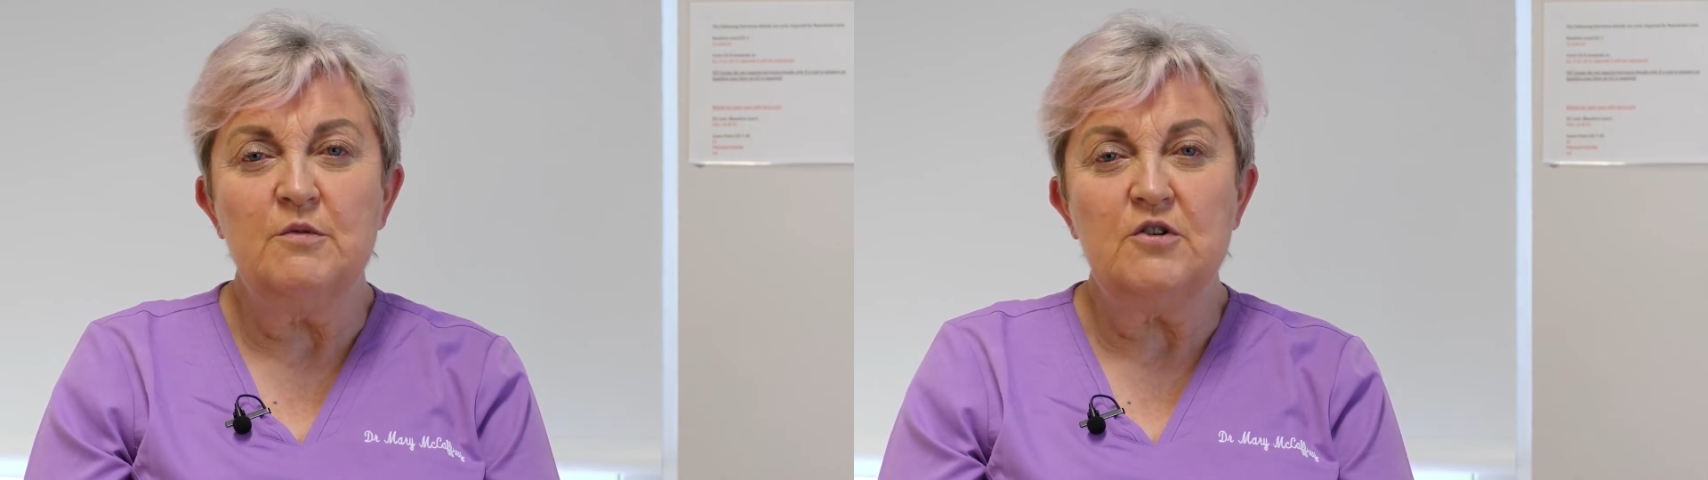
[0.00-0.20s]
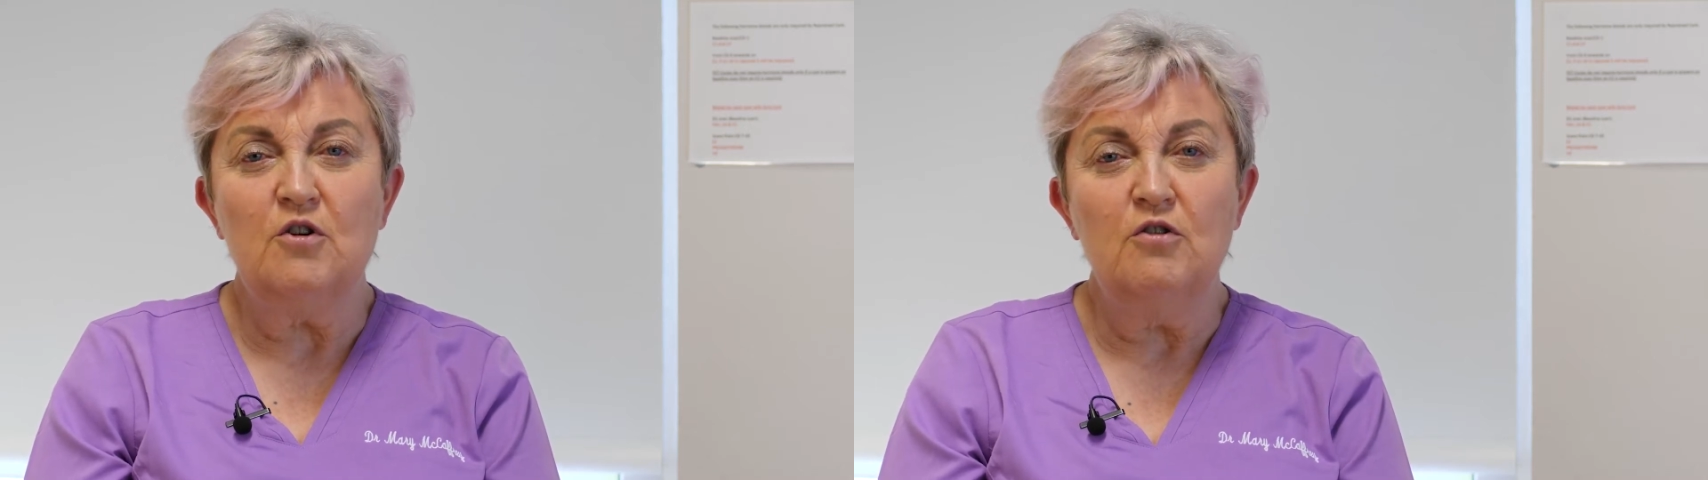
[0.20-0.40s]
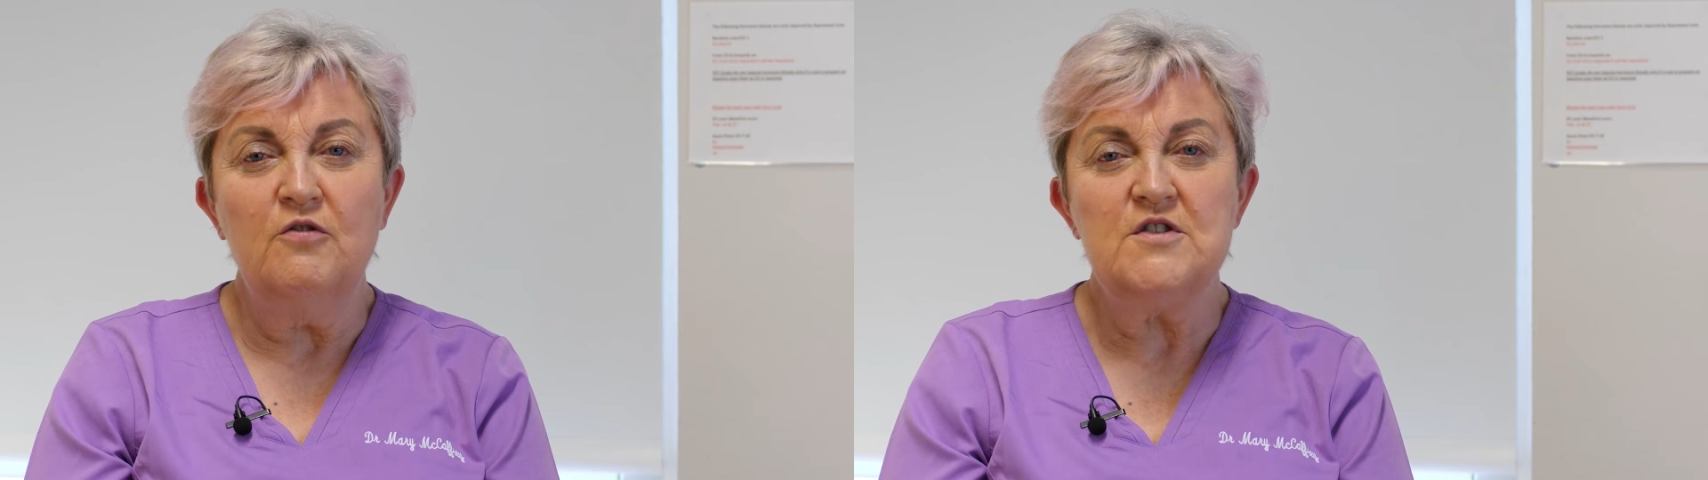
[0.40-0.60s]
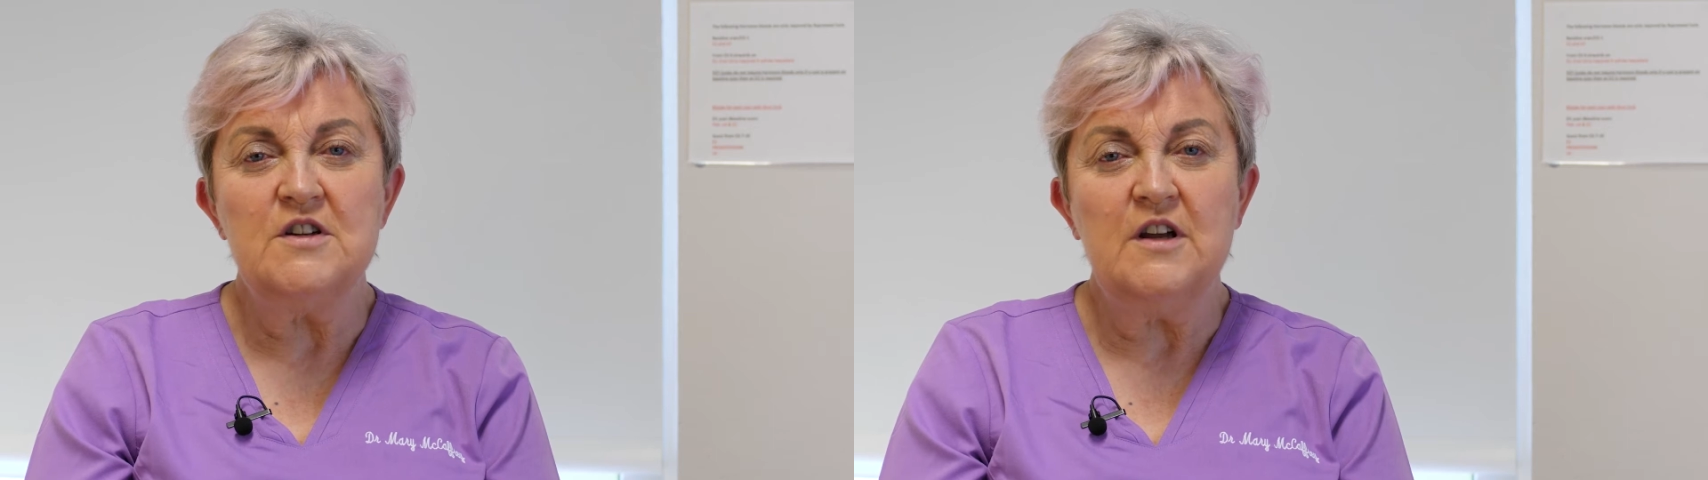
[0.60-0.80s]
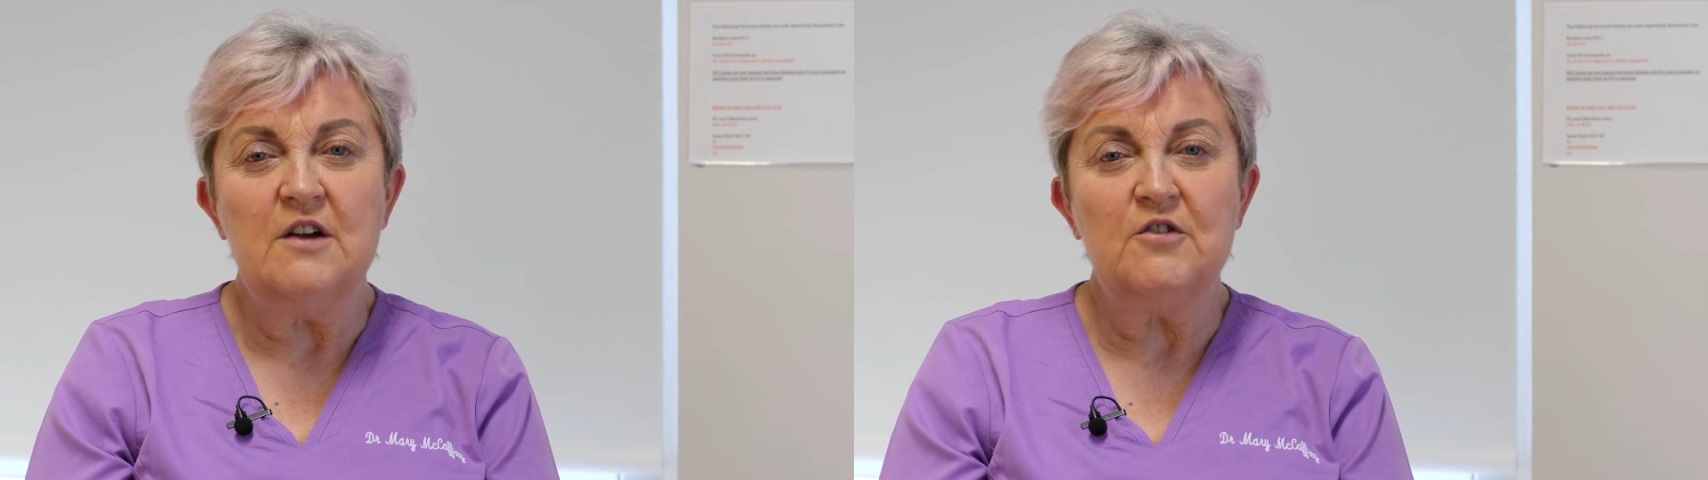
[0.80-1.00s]
with COVID
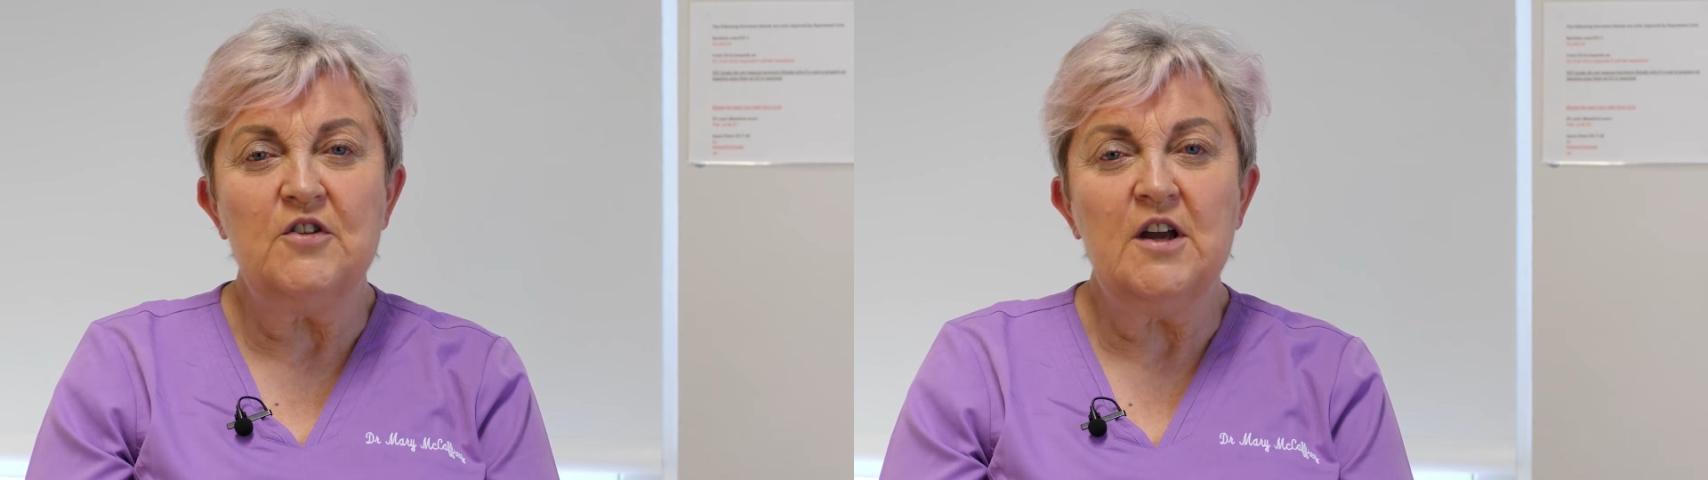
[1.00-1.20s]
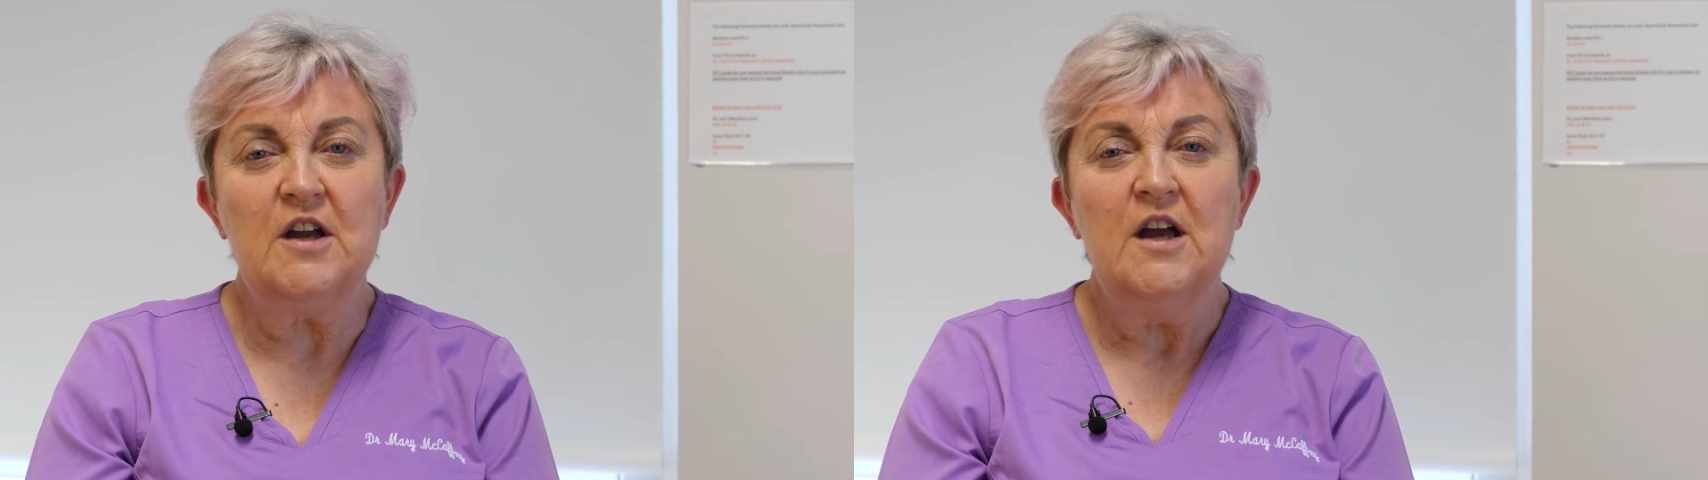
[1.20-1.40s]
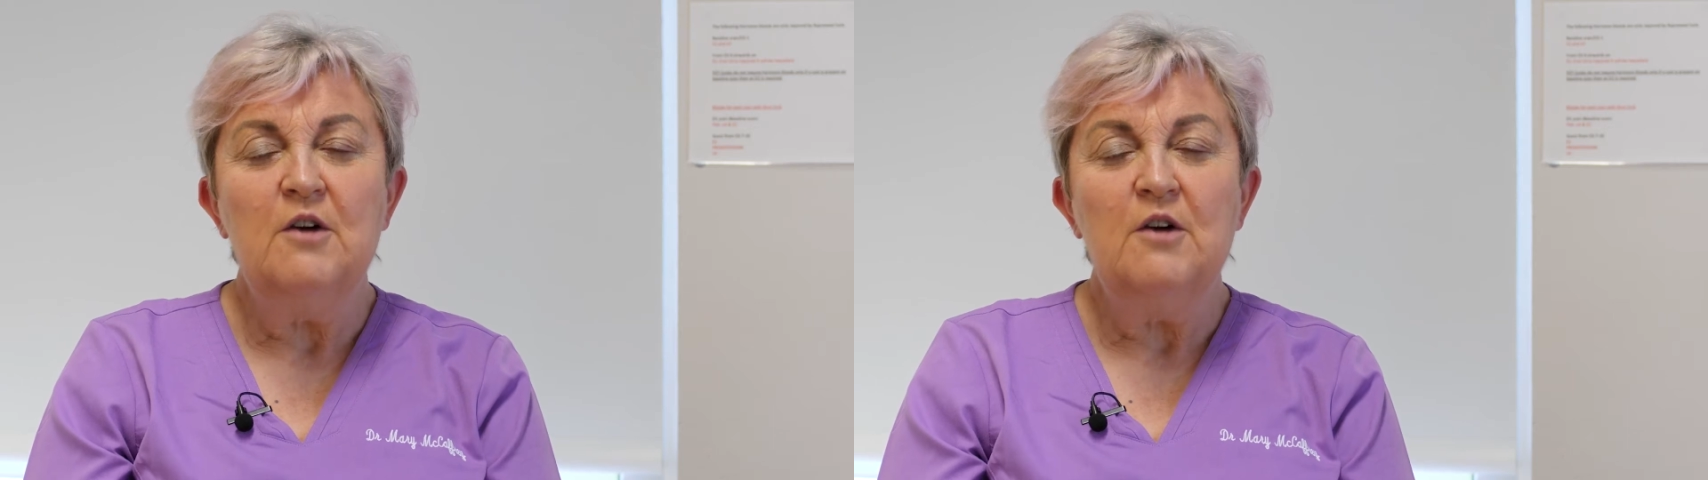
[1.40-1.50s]
and everything,